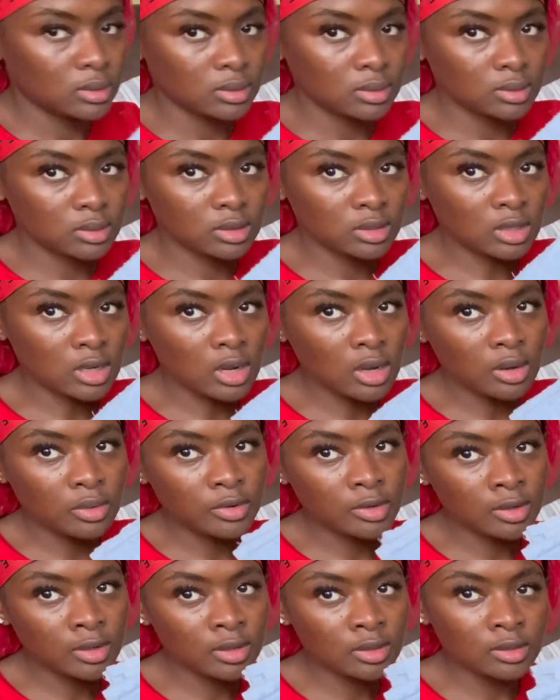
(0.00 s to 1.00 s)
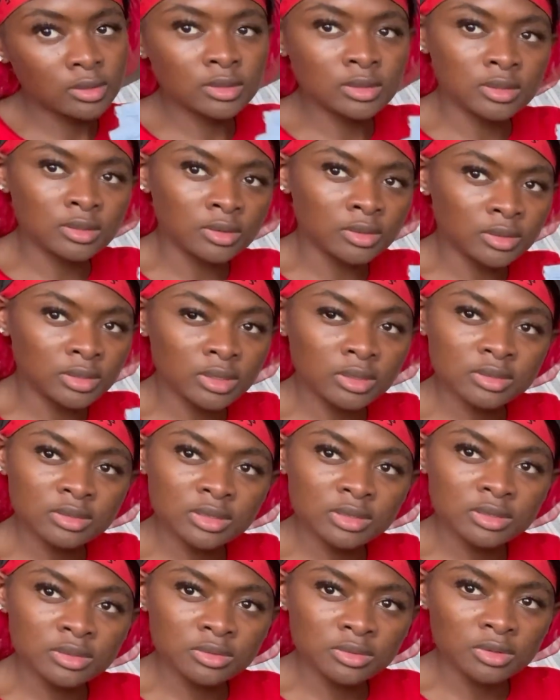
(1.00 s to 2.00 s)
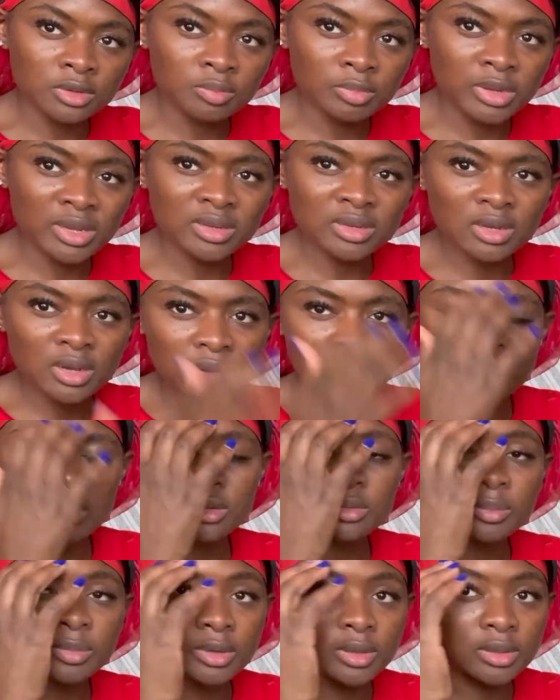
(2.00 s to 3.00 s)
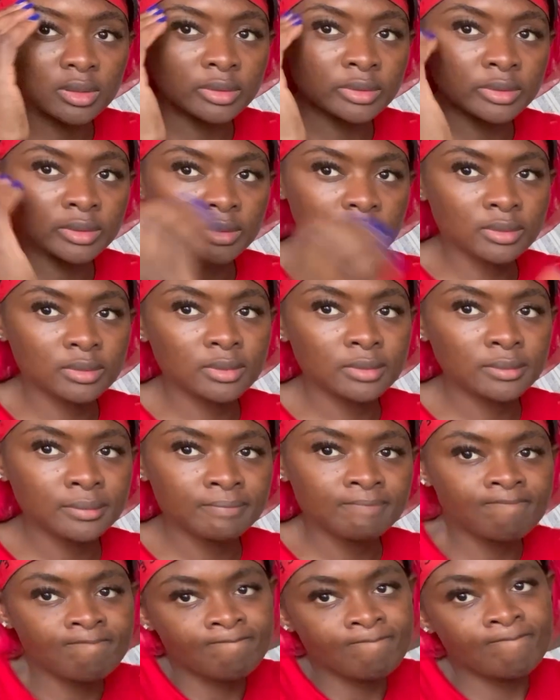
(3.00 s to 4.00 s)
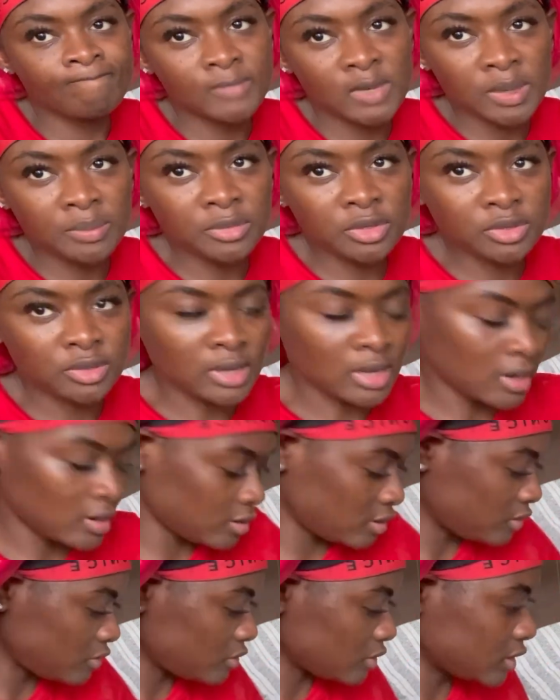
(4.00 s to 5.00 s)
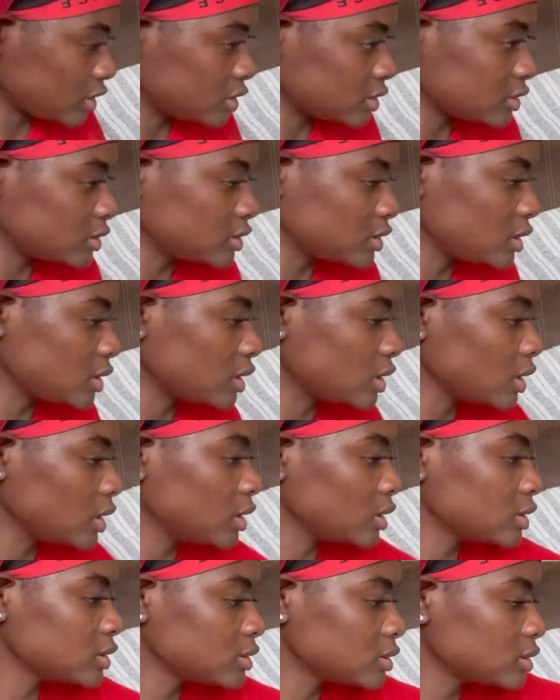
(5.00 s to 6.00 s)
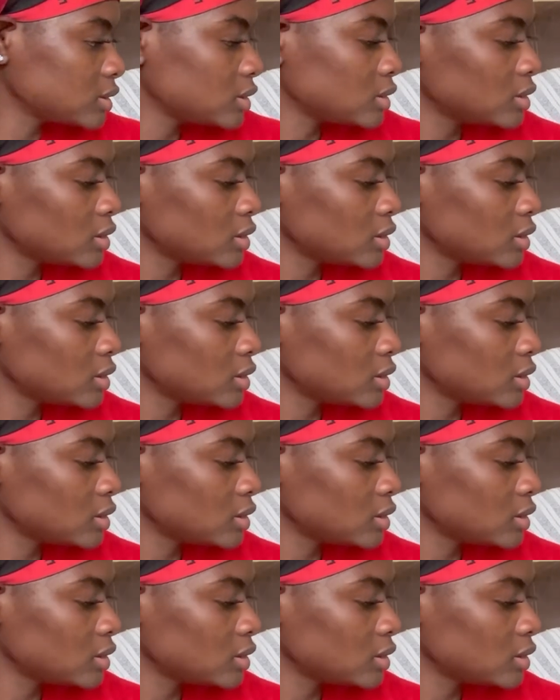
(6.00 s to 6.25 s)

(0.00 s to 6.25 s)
a towel. The hotel says they'll supply towels, but I'm just carrying one just in case.